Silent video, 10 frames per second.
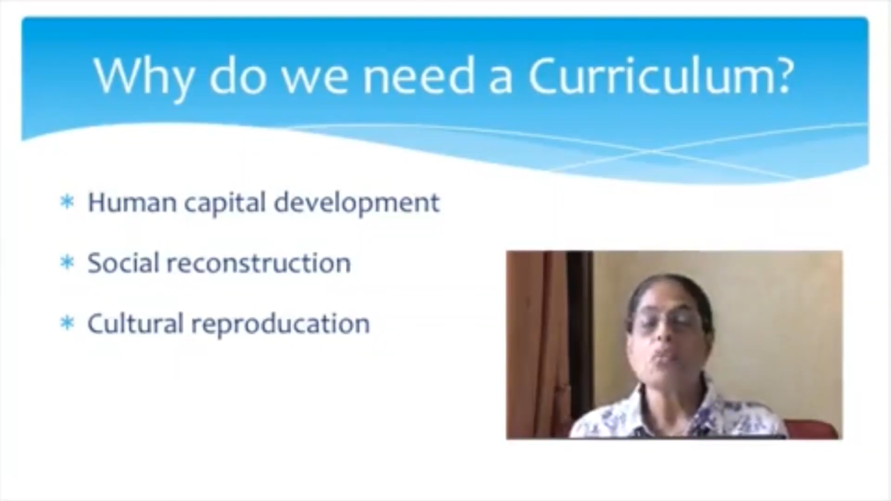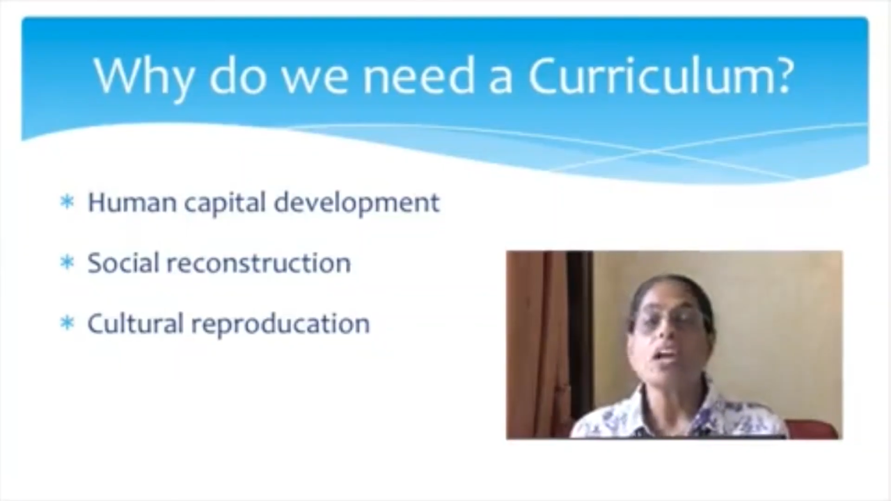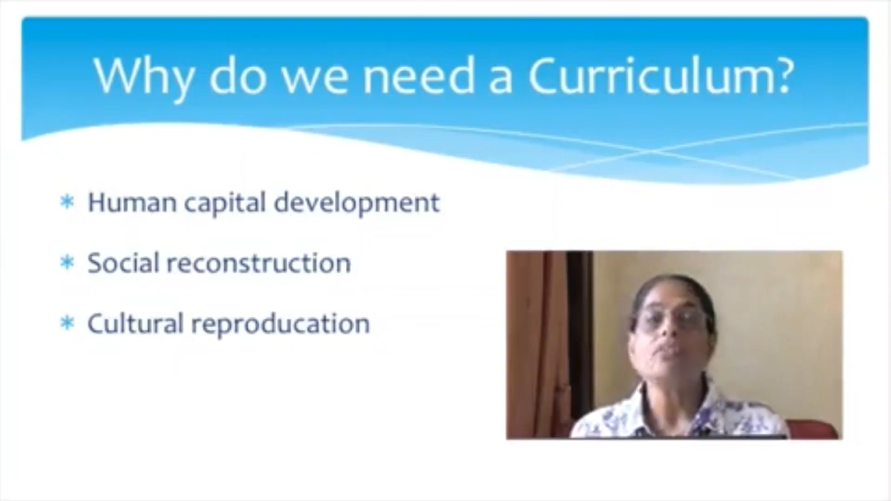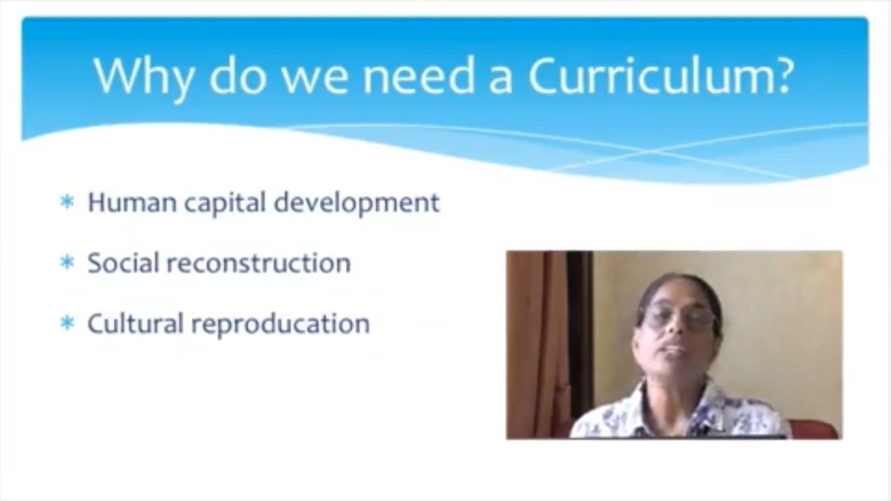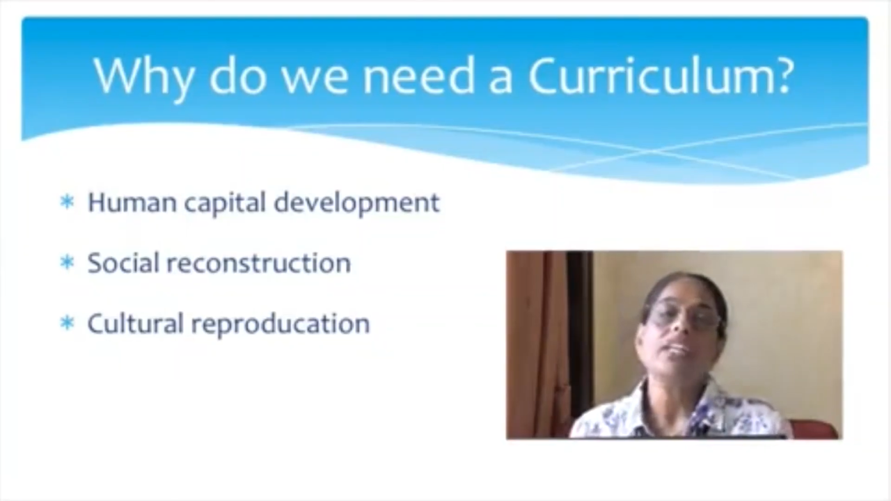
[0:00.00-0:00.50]

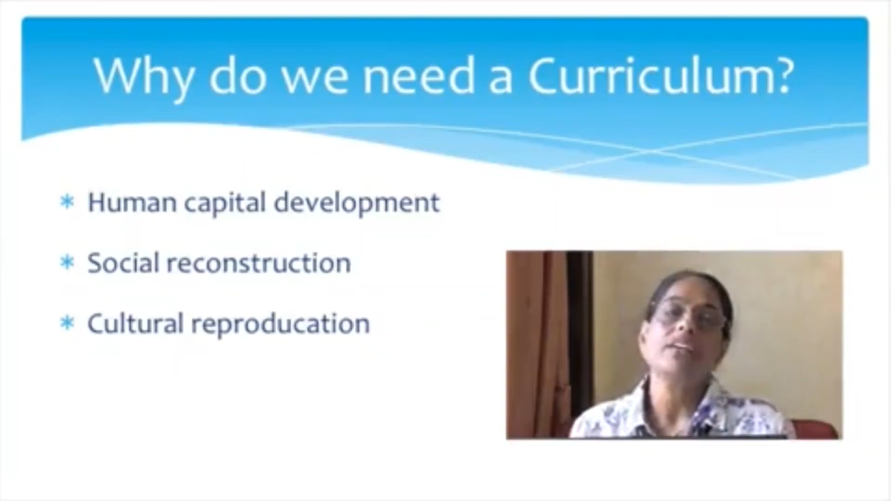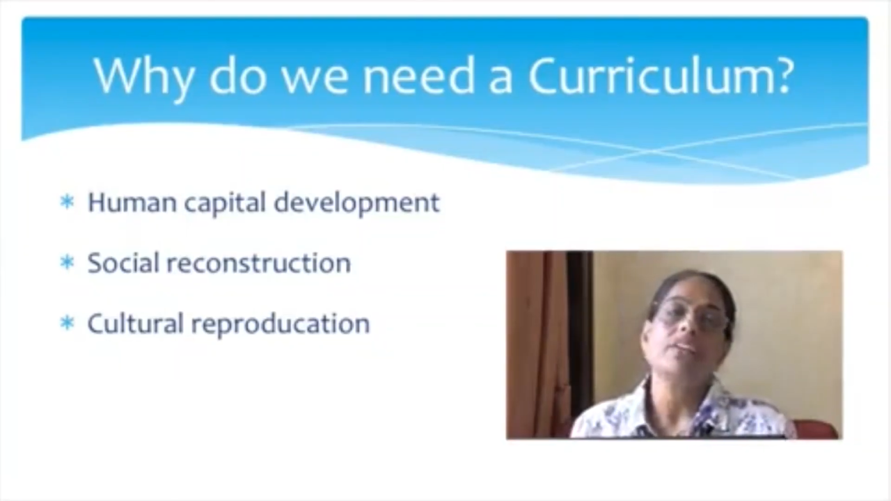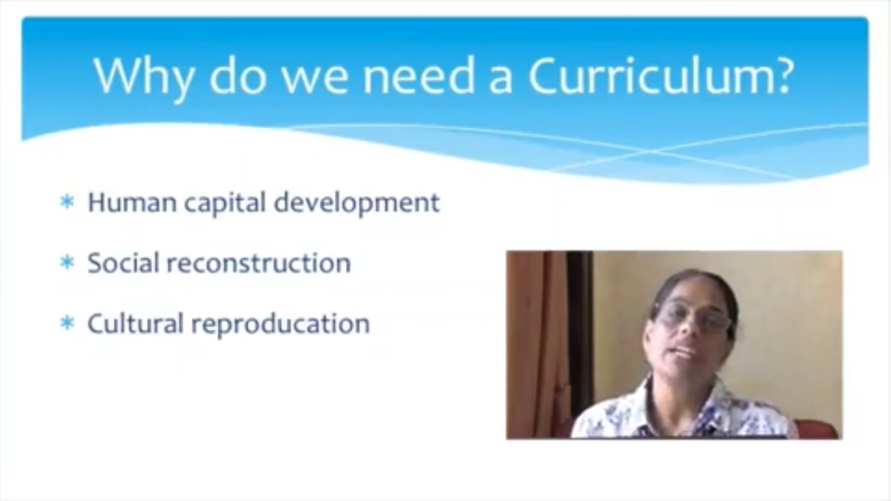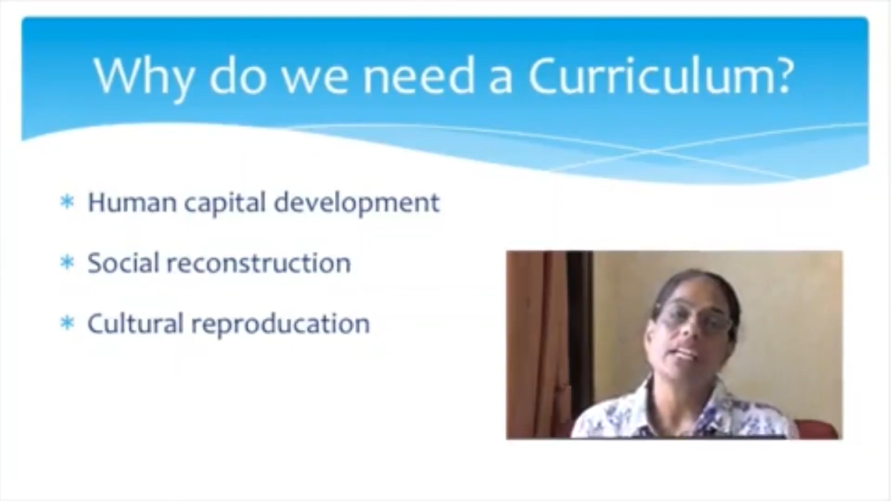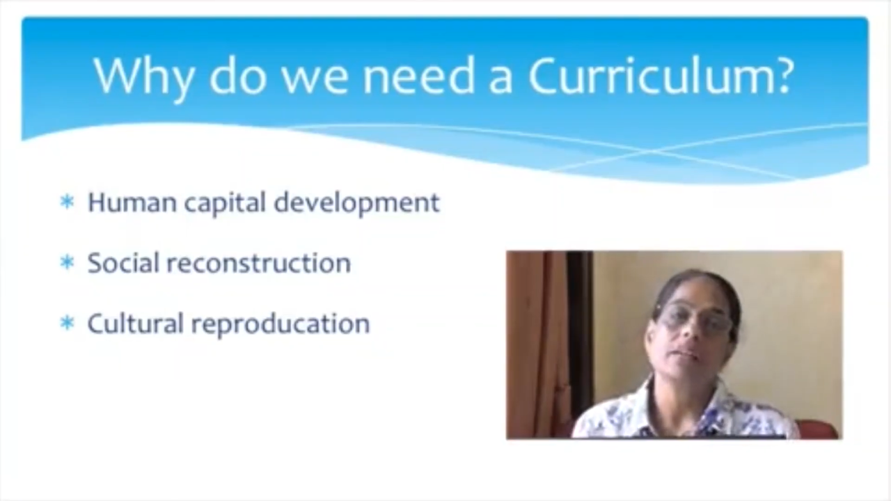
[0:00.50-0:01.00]
why we need
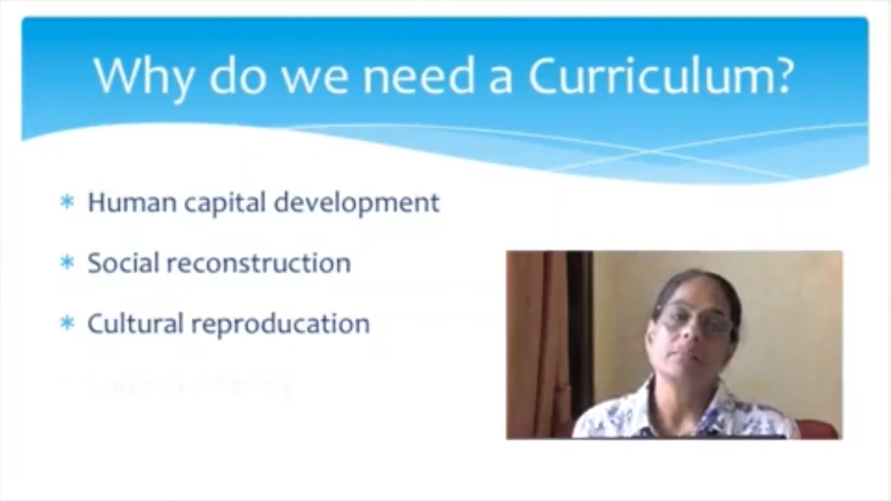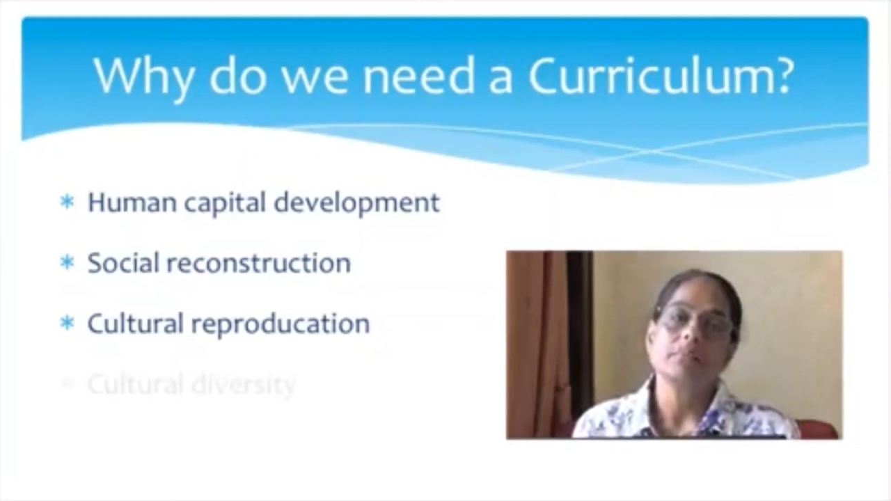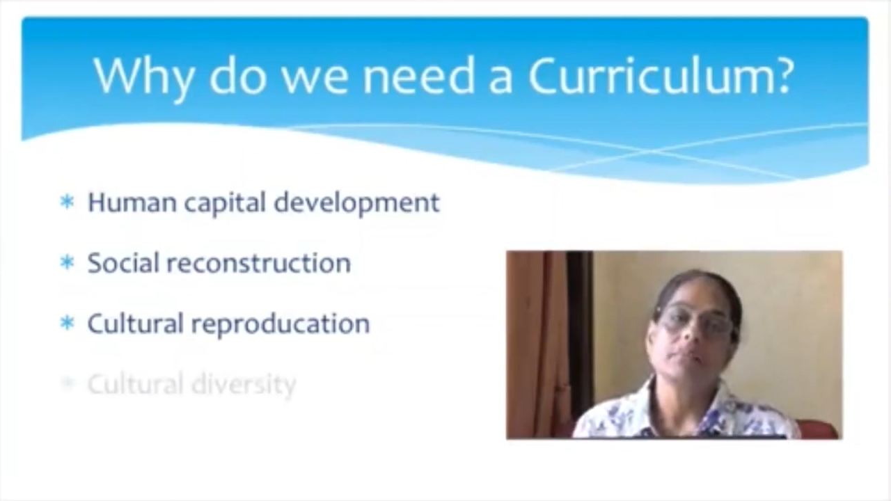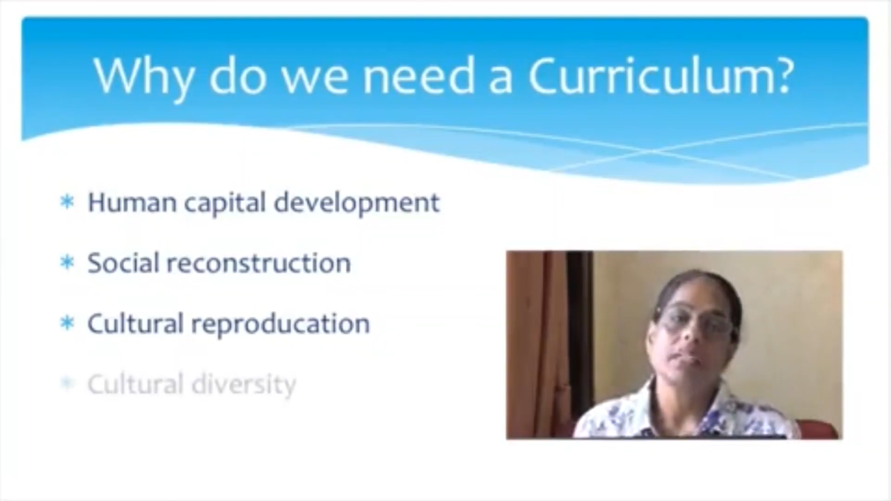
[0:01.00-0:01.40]
curriculum,